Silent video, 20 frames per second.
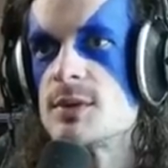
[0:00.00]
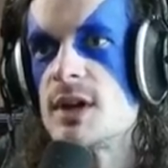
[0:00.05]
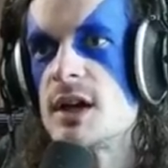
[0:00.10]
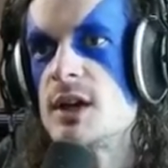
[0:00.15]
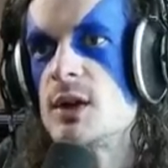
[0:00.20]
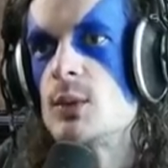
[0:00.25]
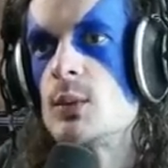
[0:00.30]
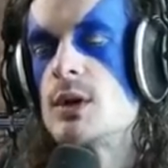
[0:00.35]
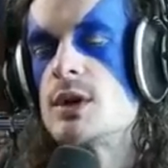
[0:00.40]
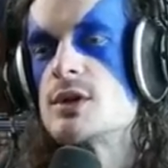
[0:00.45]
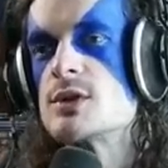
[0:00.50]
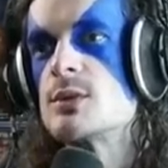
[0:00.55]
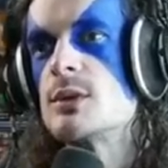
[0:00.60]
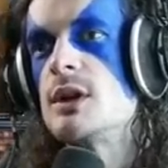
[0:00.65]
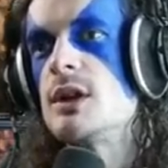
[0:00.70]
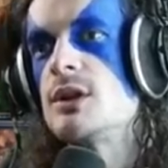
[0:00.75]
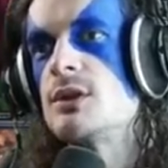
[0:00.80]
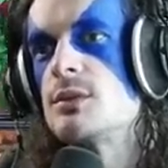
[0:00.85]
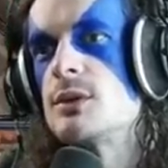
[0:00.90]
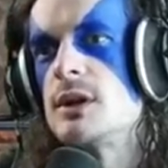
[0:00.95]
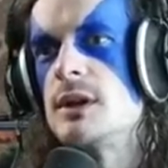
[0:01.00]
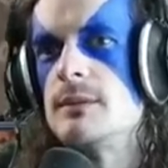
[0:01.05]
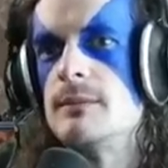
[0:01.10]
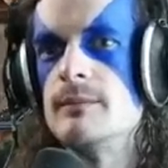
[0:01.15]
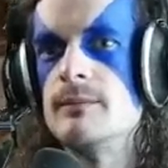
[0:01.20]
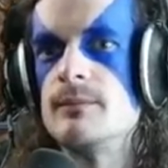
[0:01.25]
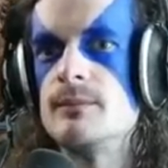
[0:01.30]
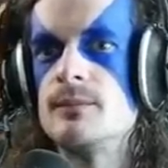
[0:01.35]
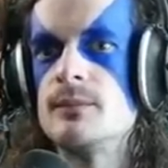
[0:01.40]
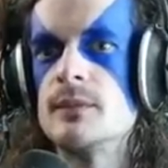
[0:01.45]
to one twenty-three.
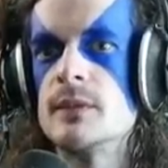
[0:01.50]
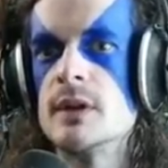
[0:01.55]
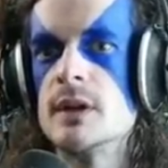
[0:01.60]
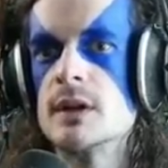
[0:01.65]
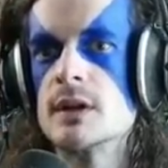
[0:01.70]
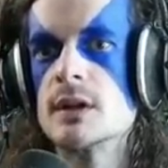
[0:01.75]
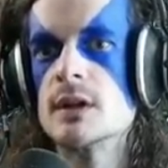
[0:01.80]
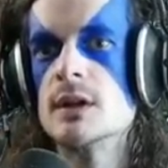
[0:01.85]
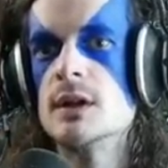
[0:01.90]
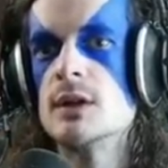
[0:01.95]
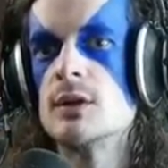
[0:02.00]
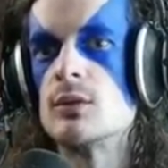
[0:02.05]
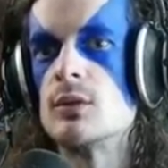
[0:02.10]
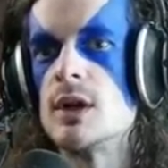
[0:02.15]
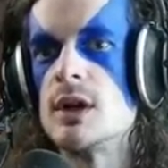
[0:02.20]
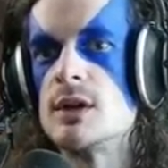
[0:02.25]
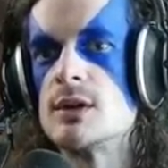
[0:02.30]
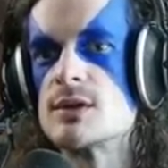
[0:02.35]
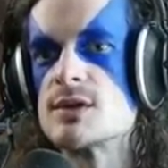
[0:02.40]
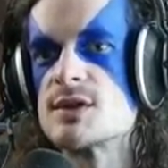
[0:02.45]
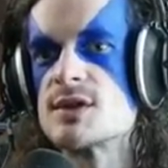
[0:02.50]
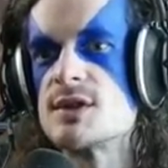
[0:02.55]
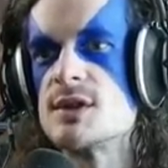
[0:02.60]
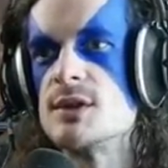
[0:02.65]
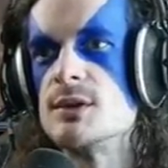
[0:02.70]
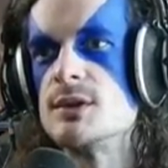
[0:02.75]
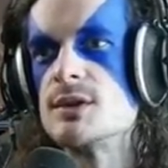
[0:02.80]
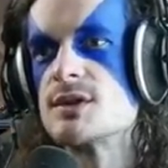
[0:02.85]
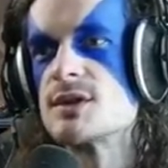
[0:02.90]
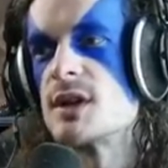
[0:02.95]
Reynor still
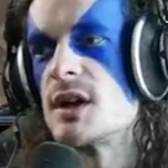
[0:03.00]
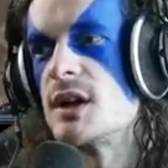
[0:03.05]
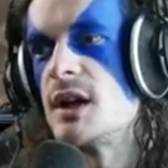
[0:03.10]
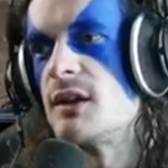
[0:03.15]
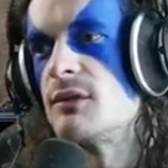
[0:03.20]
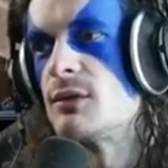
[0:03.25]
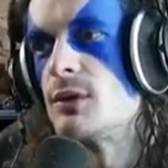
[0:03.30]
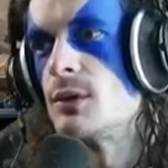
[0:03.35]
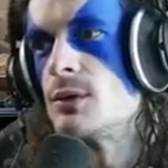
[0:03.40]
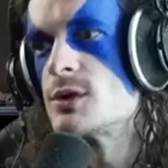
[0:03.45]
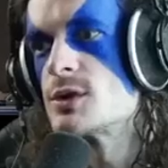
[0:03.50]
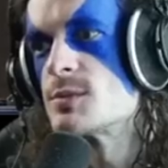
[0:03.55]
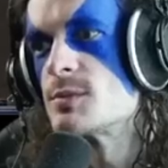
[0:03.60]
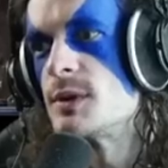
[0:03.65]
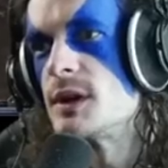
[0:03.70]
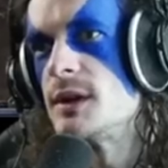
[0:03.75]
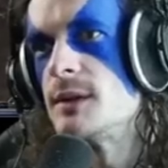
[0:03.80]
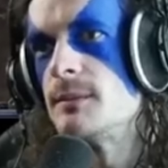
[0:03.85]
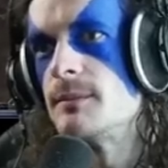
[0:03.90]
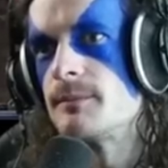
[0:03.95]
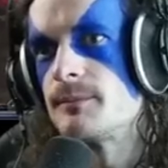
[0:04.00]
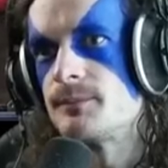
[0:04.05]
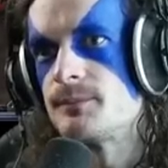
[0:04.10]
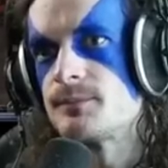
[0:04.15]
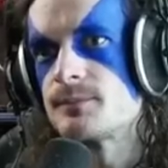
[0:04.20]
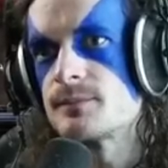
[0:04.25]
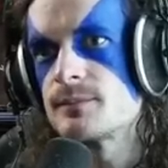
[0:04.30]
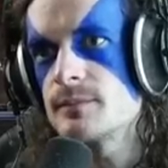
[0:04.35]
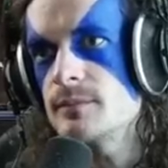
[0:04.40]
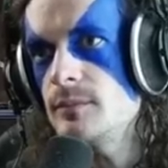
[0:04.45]
does not have Roach Speed,
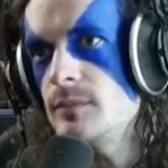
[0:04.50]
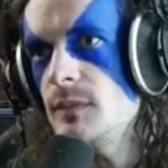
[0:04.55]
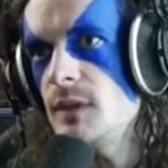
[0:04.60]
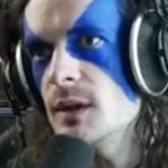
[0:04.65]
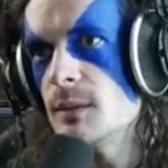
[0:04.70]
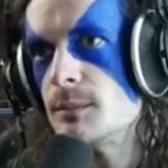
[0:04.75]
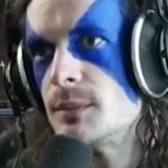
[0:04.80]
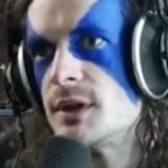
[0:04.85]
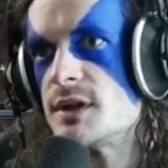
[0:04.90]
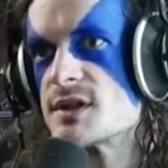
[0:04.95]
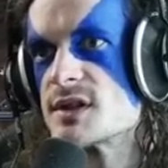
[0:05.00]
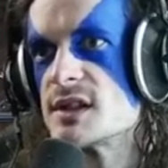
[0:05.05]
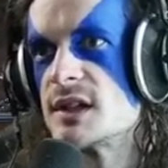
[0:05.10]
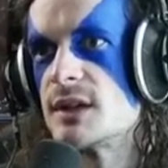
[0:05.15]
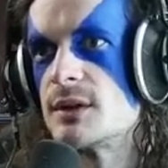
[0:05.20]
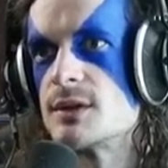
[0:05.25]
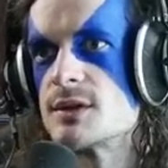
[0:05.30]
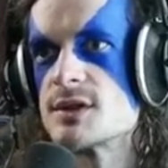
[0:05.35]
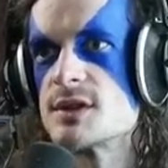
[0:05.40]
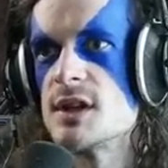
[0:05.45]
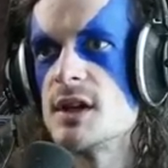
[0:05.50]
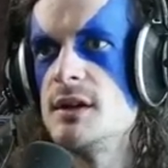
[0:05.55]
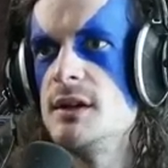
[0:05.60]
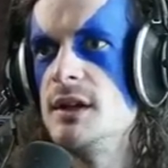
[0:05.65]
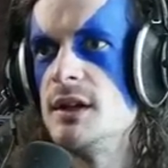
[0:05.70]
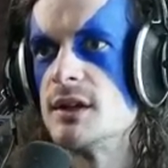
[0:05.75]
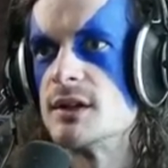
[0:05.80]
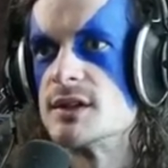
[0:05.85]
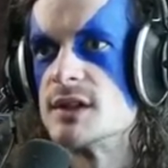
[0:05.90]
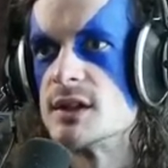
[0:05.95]
but his lair is done. He
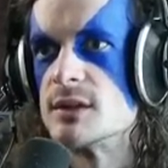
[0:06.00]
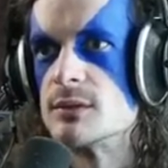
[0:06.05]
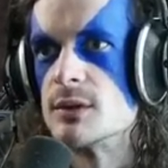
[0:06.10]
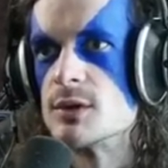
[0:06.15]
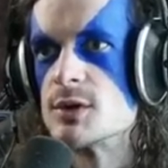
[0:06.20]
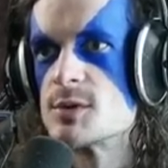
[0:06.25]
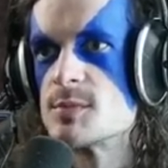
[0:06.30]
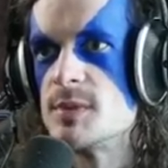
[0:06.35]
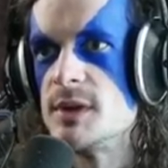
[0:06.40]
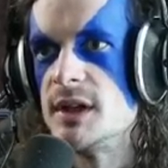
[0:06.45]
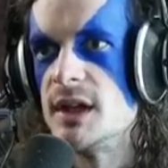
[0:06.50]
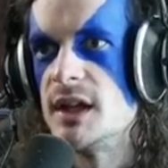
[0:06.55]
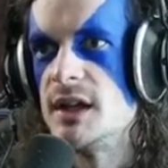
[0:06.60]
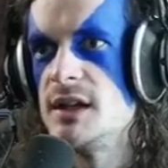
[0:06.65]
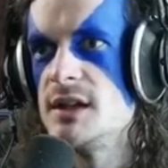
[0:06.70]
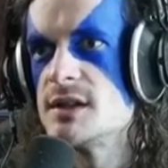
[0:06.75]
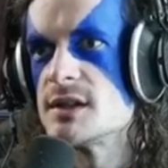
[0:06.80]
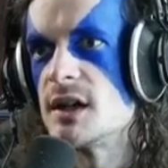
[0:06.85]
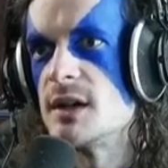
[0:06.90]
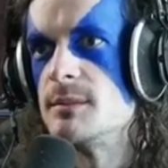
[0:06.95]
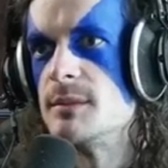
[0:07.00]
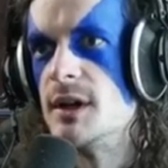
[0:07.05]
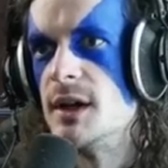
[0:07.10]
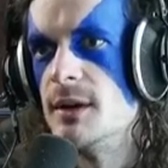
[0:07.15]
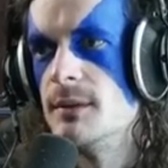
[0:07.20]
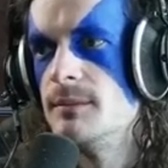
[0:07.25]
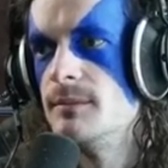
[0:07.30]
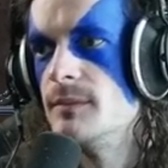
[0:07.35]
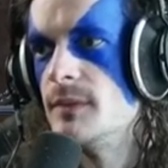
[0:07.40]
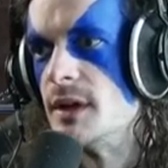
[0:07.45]
could take Roach Speed any time now,
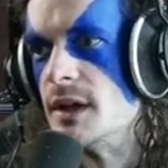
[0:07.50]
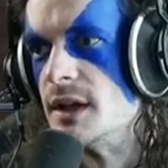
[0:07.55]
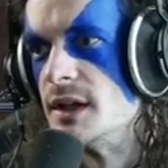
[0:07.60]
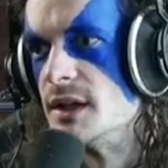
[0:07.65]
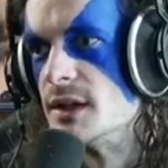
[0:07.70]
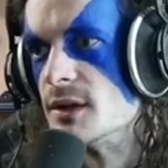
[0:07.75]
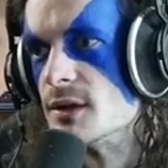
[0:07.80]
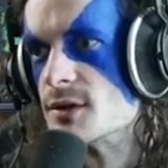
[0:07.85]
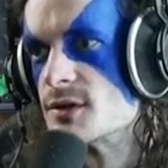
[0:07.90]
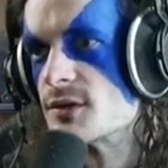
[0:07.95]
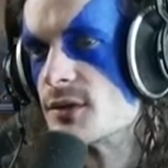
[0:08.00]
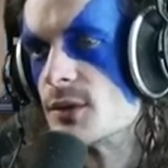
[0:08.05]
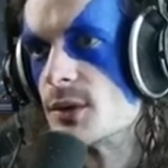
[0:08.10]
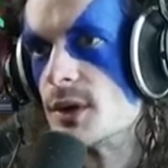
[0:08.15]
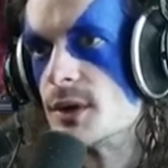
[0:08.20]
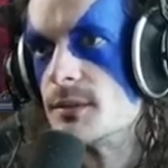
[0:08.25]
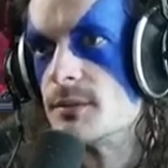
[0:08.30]
and he goes for it.